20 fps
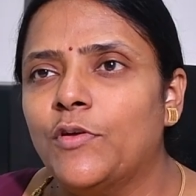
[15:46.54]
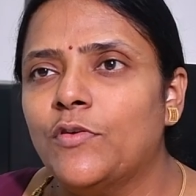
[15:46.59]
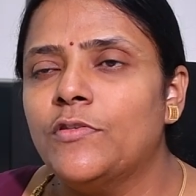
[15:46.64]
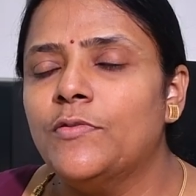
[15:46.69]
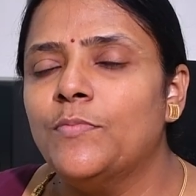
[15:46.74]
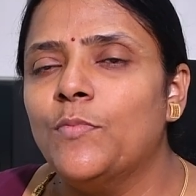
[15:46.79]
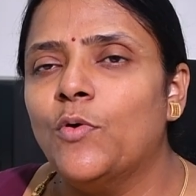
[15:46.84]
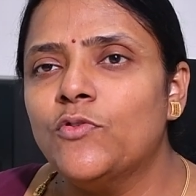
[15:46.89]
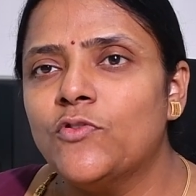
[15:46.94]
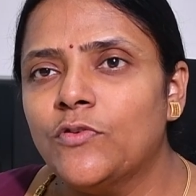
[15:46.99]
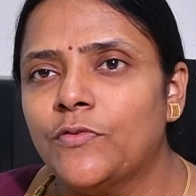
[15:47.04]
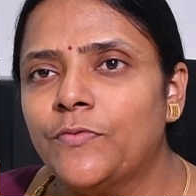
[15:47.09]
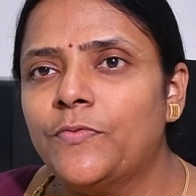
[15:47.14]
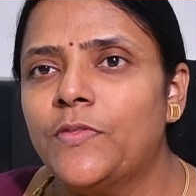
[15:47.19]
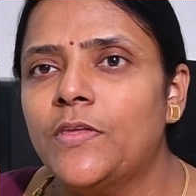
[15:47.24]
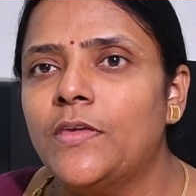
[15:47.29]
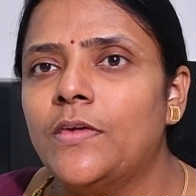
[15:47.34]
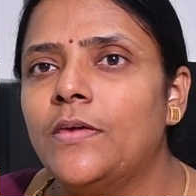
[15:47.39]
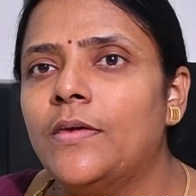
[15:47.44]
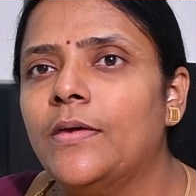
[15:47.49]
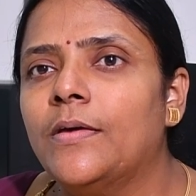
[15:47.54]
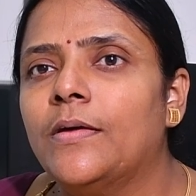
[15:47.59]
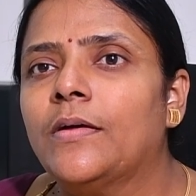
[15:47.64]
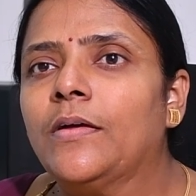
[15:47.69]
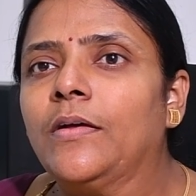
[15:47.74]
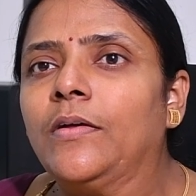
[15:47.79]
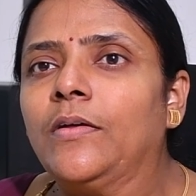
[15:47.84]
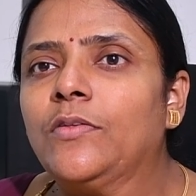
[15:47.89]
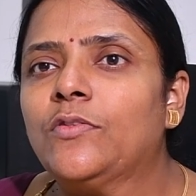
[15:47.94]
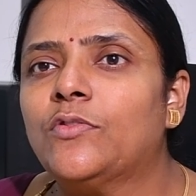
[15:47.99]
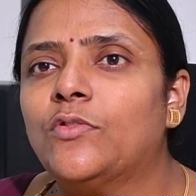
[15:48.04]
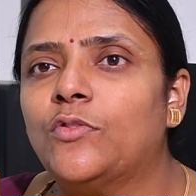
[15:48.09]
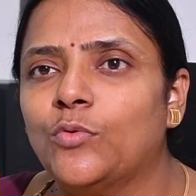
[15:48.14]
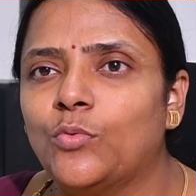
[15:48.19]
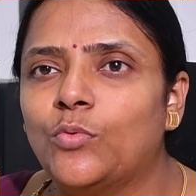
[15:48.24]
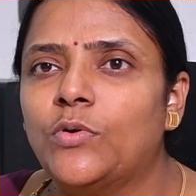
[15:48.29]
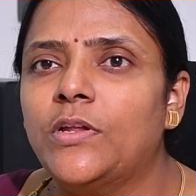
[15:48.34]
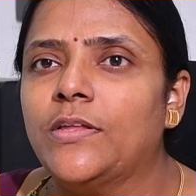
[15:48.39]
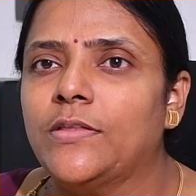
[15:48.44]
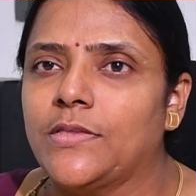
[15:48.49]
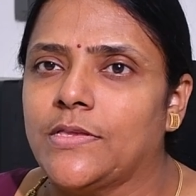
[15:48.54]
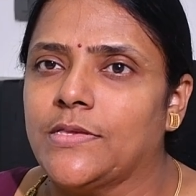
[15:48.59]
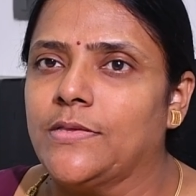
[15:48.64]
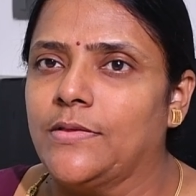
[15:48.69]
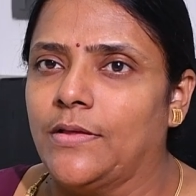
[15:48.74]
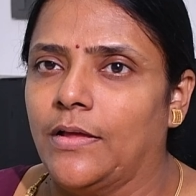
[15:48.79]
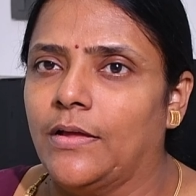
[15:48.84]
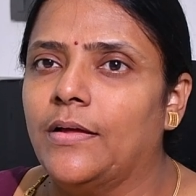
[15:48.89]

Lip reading: Most of the students,